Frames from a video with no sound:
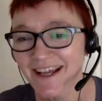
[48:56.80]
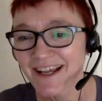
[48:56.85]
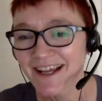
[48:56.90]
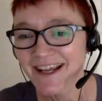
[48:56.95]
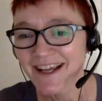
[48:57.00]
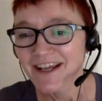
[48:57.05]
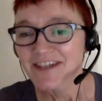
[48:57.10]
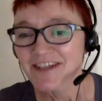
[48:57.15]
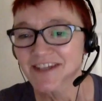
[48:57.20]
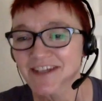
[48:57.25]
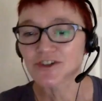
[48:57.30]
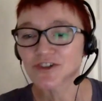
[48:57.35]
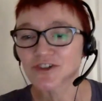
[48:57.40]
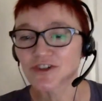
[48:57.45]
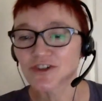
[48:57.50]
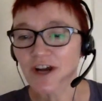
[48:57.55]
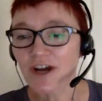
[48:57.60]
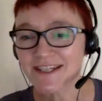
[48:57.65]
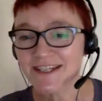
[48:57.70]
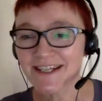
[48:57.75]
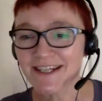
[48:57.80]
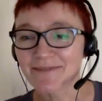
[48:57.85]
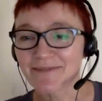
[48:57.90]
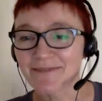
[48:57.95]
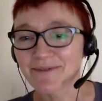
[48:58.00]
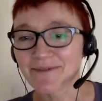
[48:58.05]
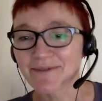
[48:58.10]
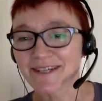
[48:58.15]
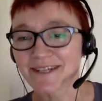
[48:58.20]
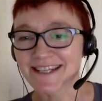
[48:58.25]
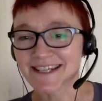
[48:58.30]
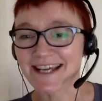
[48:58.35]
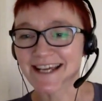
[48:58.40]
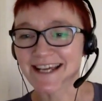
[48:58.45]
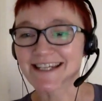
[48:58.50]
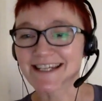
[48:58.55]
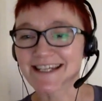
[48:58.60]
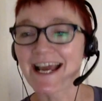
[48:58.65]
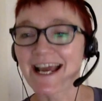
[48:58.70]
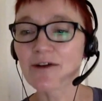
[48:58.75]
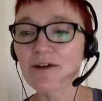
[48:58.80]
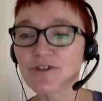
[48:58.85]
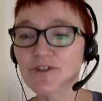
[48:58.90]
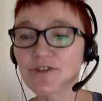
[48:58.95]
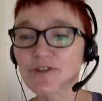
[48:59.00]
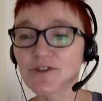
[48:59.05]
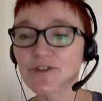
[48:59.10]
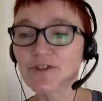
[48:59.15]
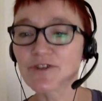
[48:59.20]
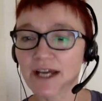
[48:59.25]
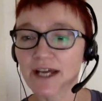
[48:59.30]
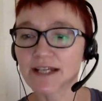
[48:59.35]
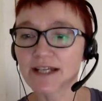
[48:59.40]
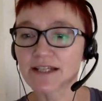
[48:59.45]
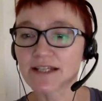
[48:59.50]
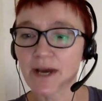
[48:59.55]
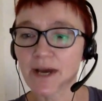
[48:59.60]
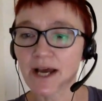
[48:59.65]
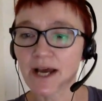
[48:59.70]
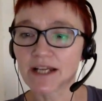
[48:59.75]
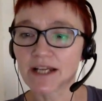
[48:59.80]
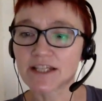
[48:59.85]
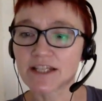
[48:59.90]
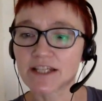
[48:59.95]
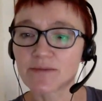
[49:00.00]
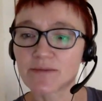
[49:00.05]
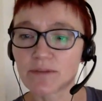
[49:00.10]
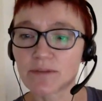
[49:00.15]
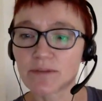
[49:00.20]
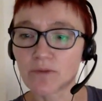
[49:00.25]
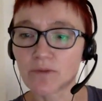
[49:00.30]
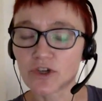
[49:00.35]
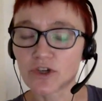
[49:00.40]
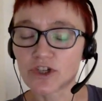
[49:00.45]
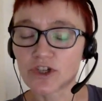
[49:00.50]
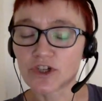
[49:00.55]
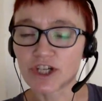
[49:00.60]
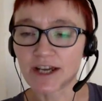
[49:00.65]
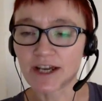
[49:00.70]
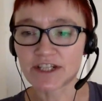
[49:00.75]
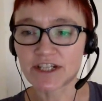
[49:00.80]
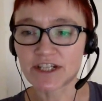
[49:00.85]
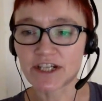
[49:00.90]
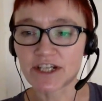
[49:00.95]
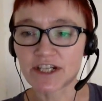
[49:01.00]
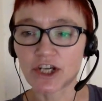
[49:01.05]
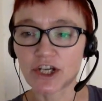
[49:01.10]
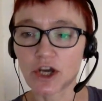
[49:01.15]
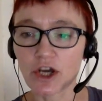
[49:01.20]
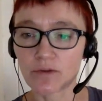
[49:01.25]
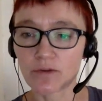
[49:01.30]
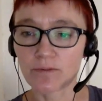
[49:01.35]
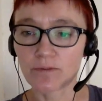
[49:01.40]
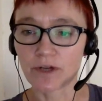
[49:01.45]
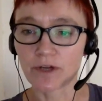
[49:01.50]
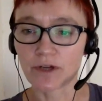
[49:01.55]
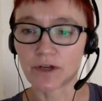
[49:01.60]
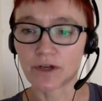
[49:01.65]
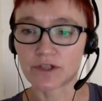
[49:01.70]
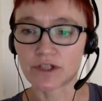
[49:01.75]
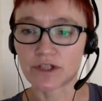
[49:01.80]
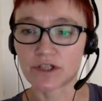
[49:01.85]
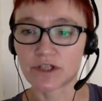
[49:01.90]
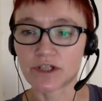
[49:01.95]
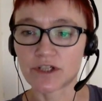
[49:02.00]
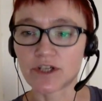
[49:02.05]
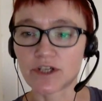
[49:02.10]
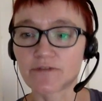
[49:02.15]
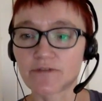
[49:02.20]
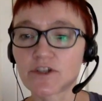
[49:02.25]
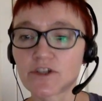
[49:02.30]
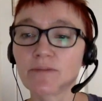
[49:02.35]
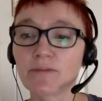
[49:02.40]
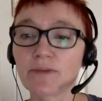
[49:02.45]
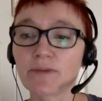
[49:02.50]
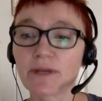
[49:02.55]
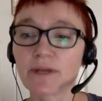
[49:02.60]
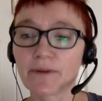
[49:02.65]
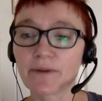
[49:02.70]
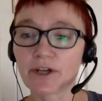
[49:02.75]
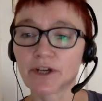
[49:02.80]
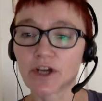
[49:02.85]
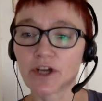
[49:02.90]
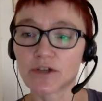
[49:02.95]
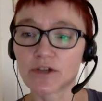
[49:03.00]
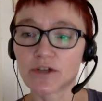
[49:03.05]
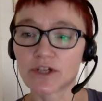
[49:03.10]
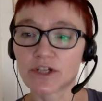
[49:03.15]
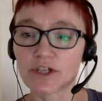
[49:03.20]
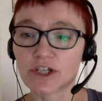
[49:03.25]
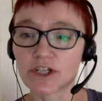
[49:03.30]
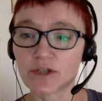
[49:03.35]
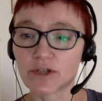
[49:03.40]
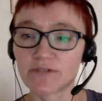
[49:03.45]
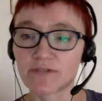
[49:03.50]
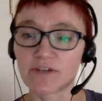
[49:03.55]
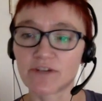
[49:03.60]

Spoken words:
So Travis Lumen says, how do you find a balance between modularity and code flow? So if two people are coding two different